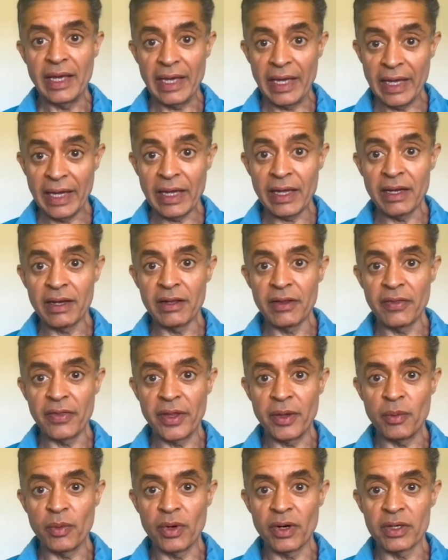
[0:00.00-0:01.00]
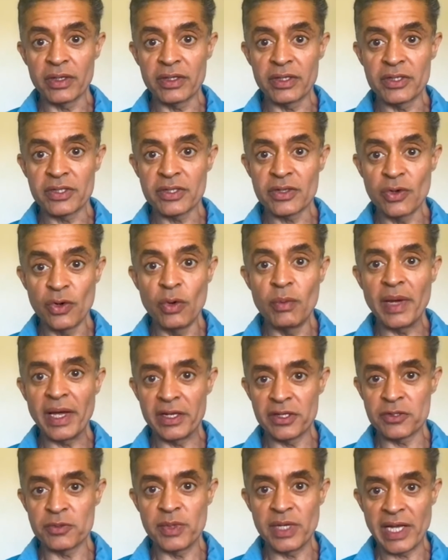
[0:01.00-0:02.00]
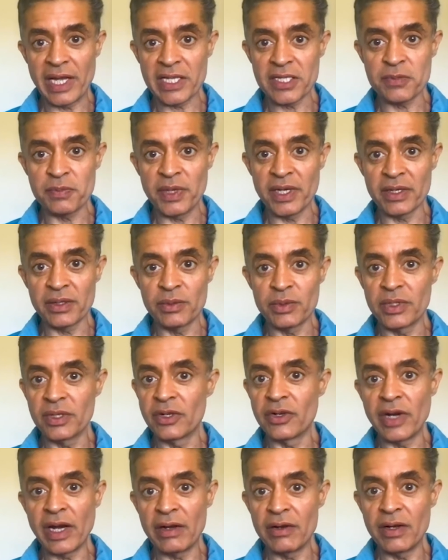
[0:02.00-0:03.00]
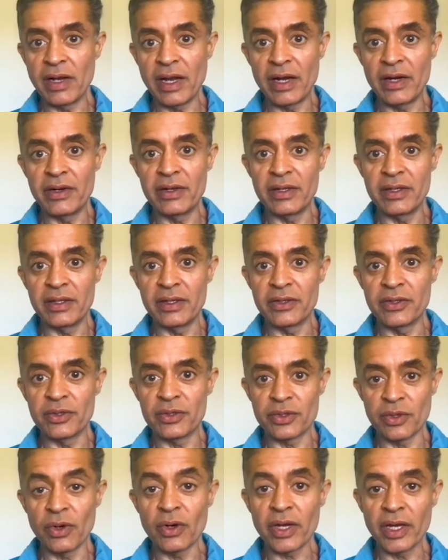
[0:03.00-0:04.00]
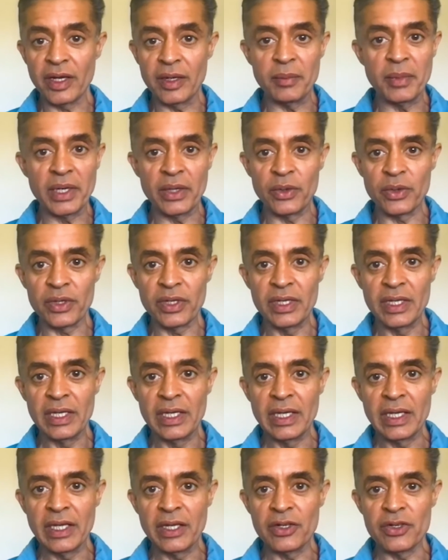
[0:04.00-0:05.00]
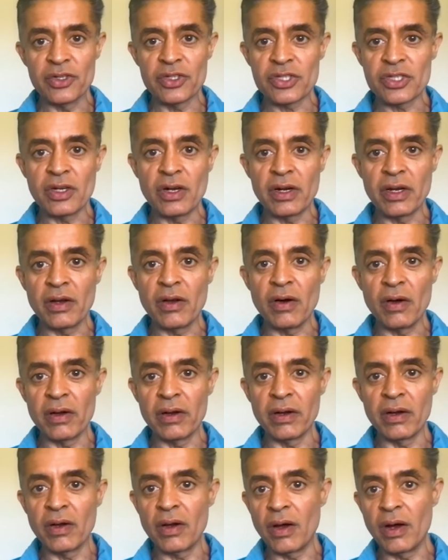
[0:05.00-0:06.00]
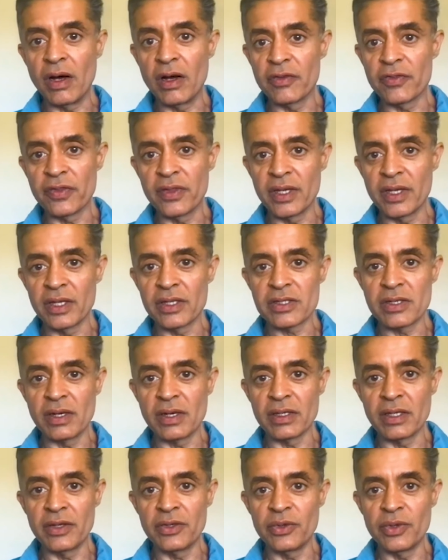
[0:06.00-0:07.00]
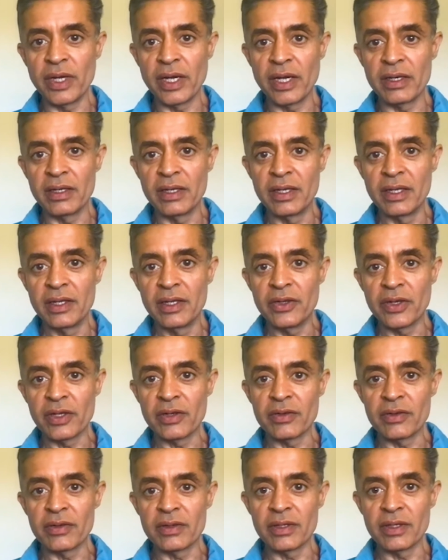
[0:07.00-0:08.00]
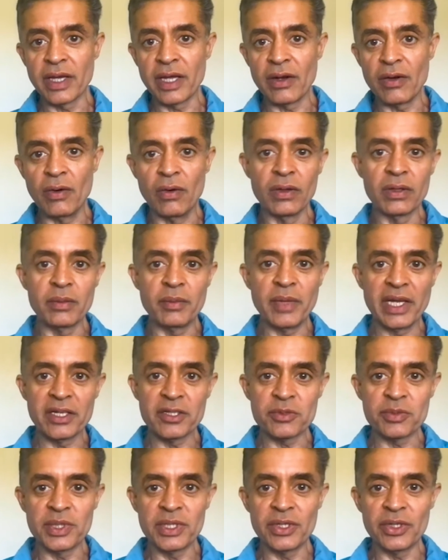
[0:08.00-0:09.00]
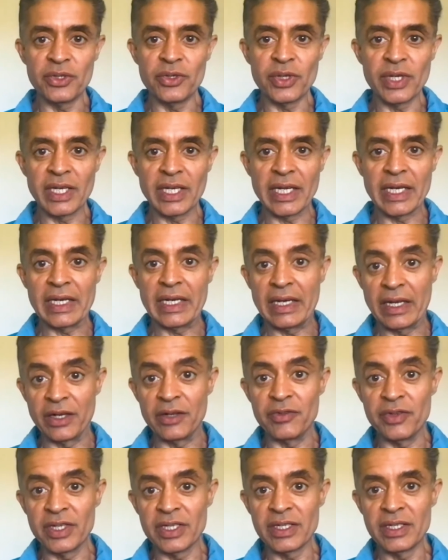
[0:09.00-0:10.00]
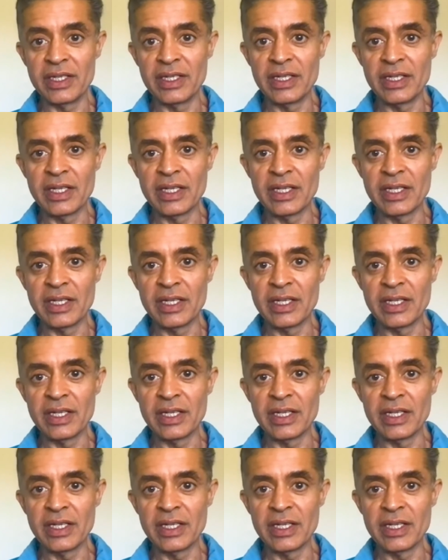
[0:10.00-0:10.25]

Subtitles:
And they want this co-management aspect with the granularity that you're talking about. It's not an on and an off thing. It's not that you can get all the management or you can get none of it.